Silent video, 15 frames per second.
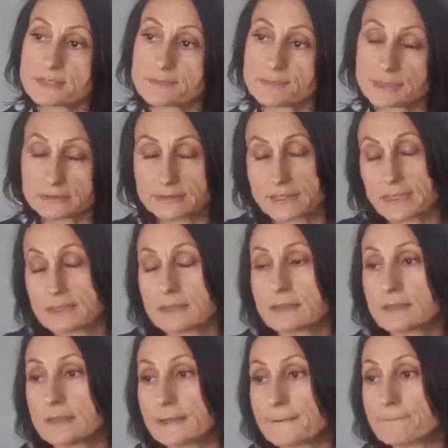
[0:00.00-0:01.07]
built in
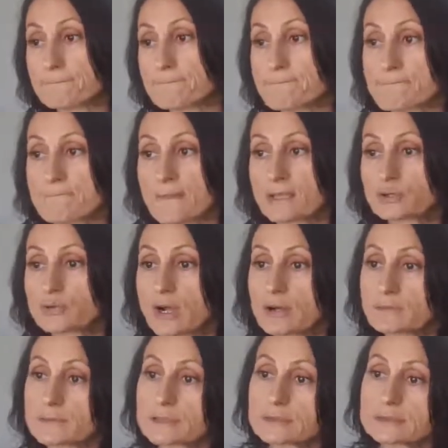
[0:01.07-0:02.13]
to
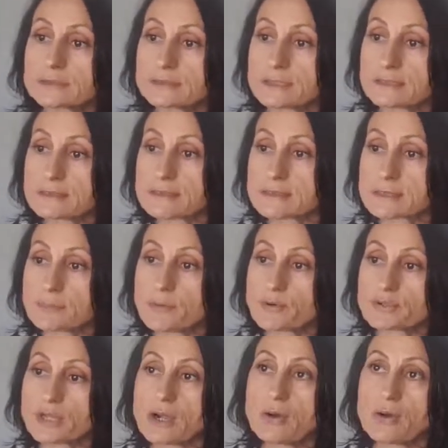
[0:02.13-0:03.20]
our world that
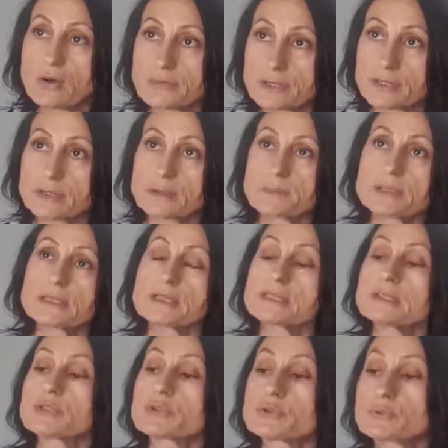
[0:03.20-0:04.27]
support our overall
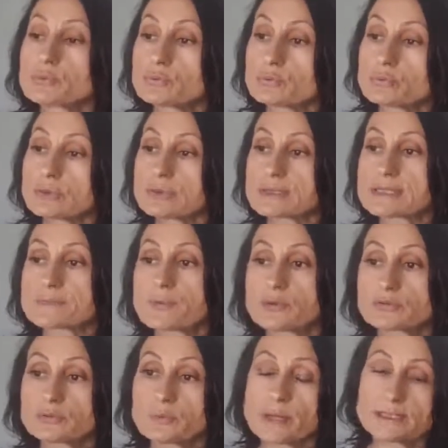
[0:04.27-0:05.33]
ability to
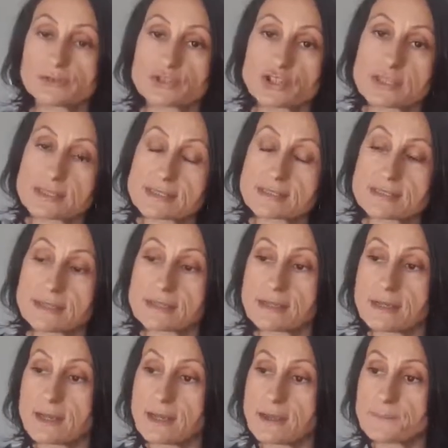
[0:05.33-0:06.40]
respond to pathogens that
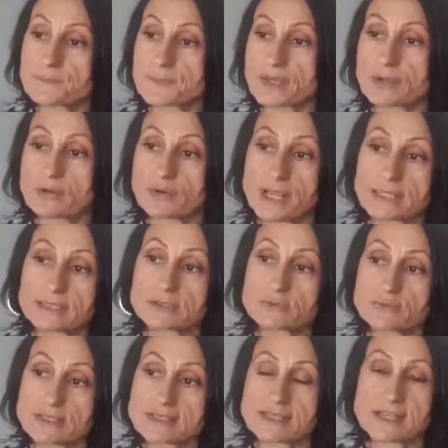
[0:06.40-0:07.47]
are connected to
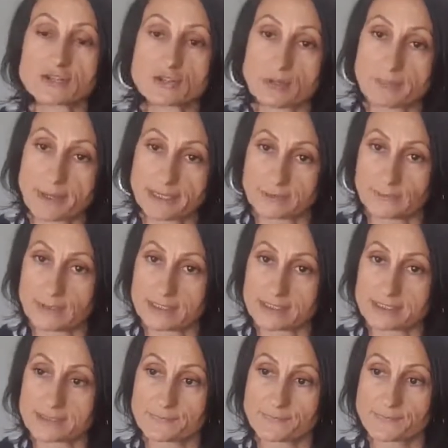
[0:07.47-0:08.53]
these natural
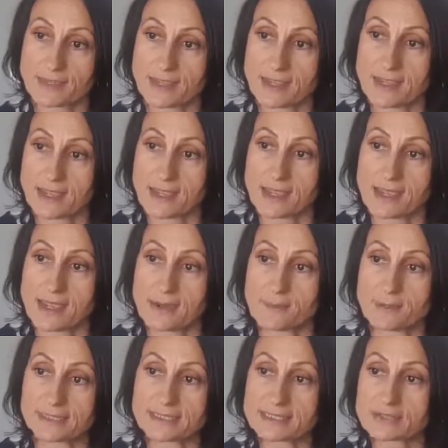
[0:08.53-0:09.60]
pathways.
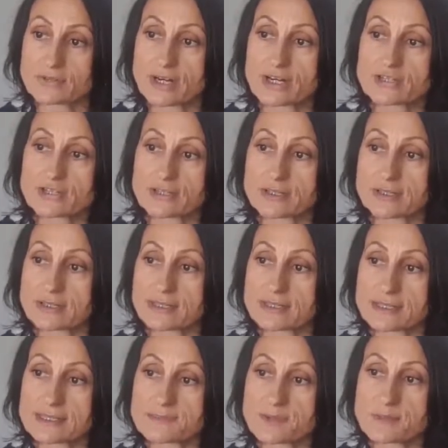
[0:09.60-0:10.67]
but this connection
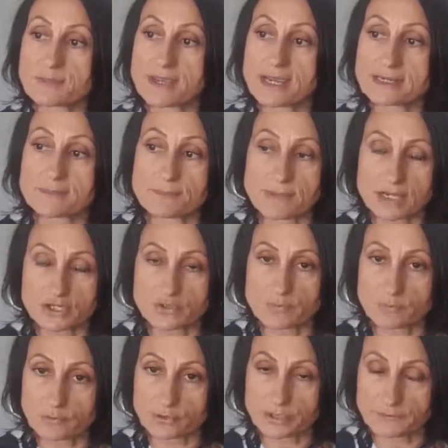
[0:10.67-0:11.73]
has been made much
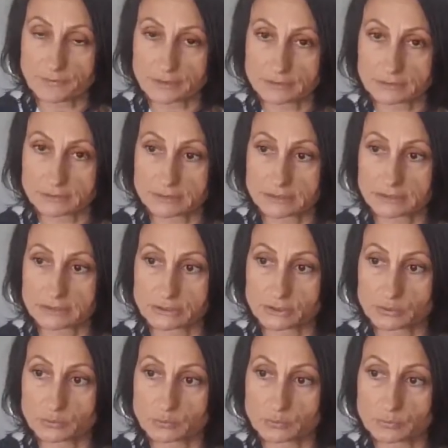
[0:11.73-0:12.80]
more difficult
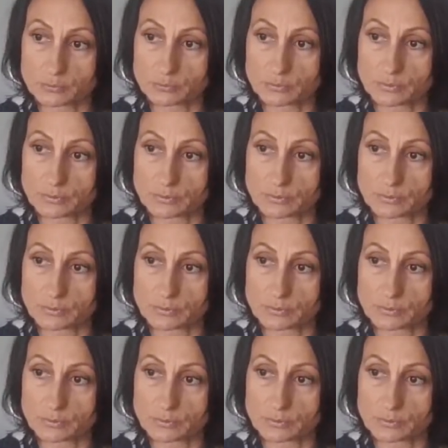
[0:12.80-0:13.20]
to